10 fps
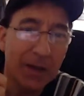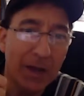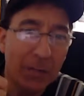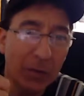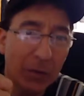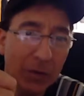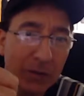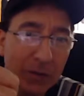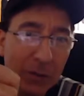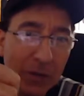if you look at
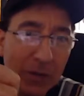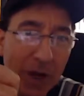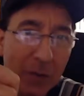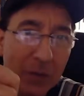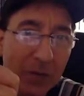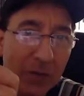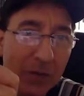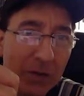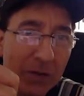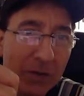some of the topics
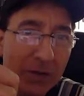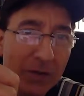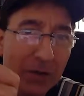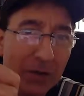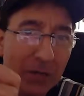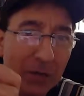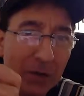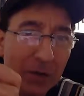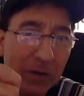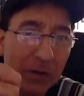on here it's like kind of
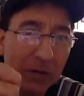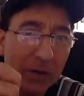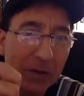funny you know